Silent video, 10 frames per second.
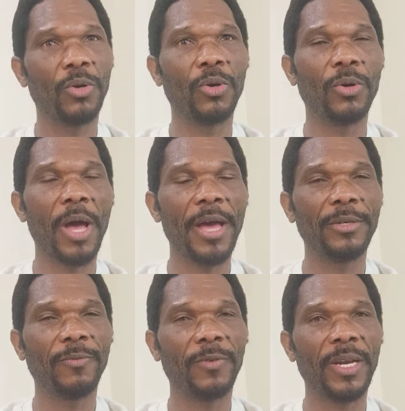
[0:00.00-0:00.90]

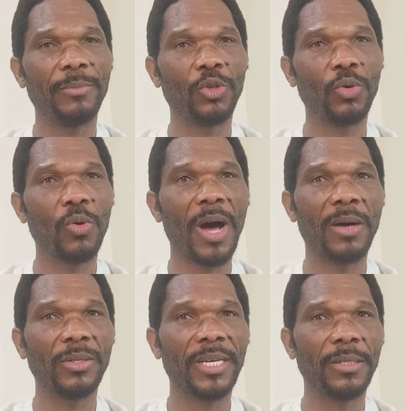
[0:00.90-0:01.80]
go
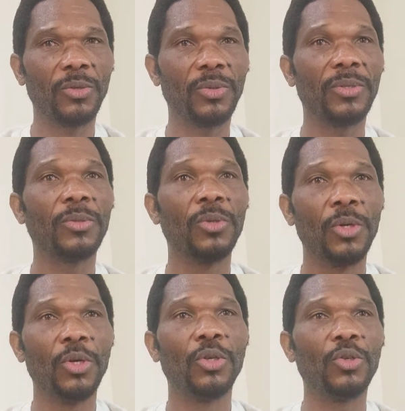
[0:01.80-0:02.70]
out there
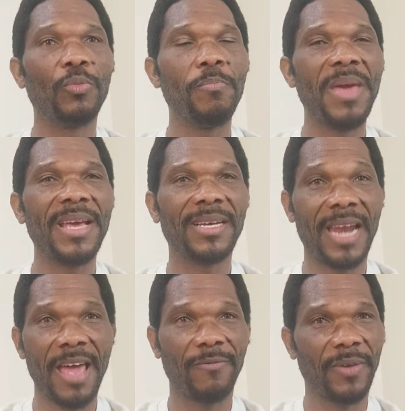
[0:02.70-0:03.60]
to make
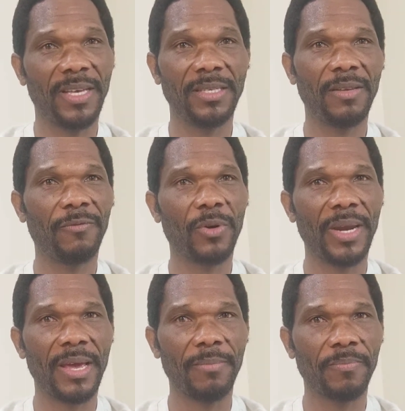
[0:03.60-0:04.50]
life easy for
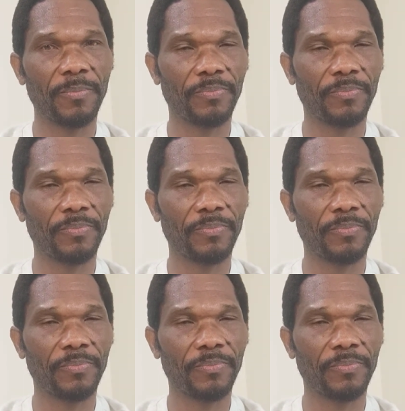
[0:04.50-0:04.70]
them.